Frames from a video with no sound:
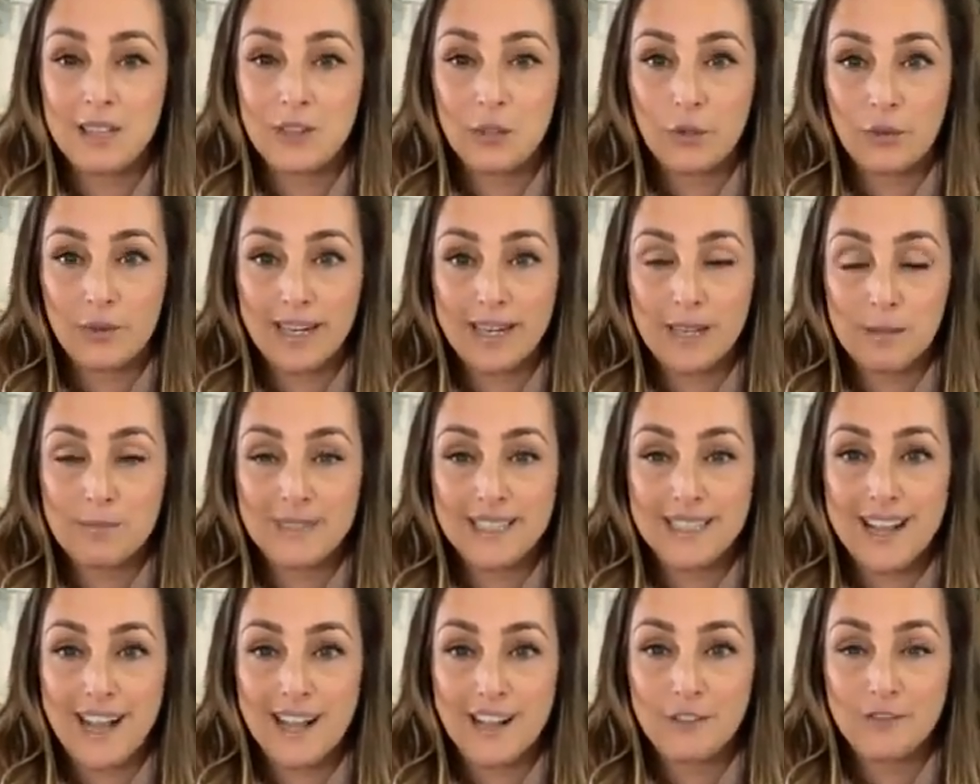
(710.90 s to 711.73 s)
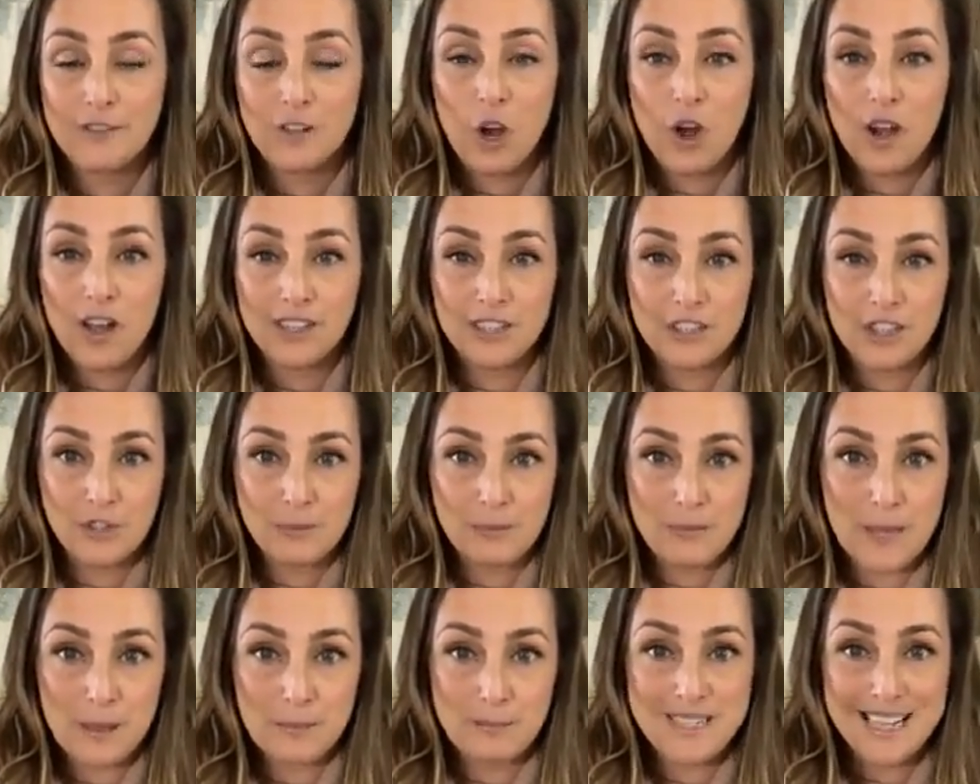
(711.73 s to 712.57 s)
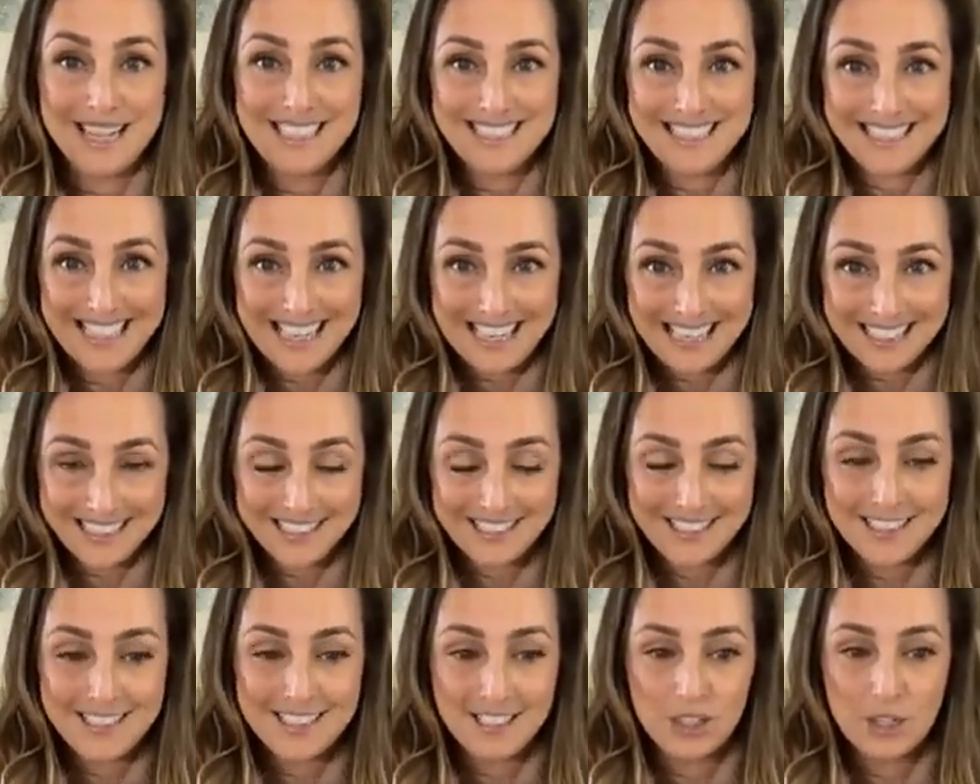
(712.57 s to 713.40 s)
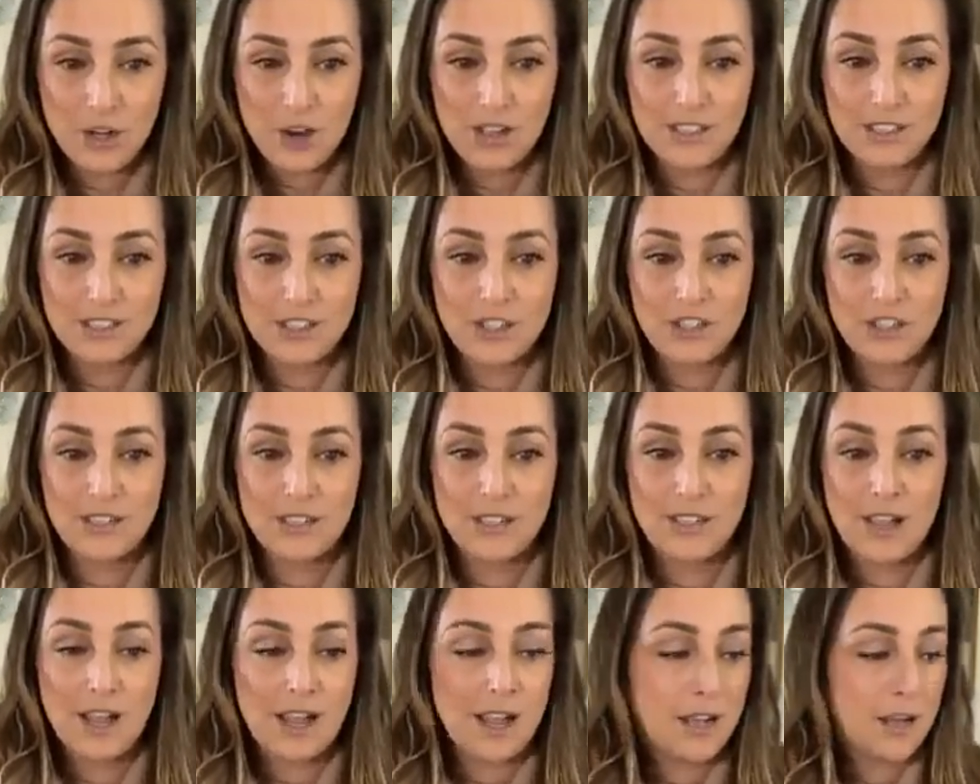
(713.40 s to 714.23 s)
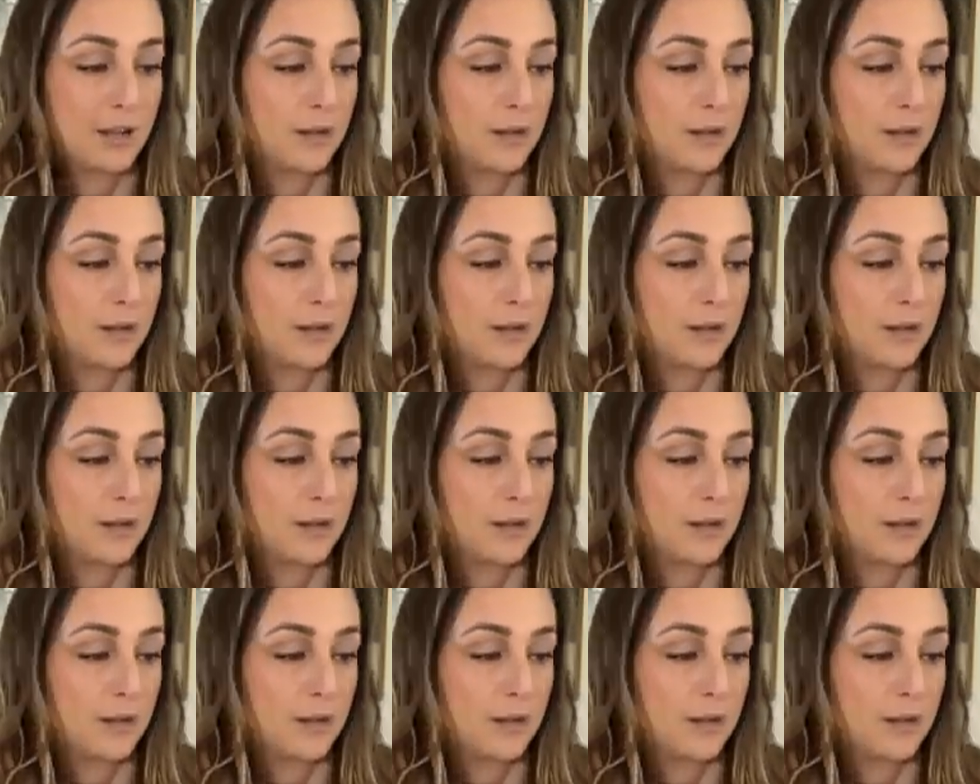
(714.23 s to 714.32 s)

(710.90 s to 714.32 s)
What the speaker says: grams of collagen peptides and collagen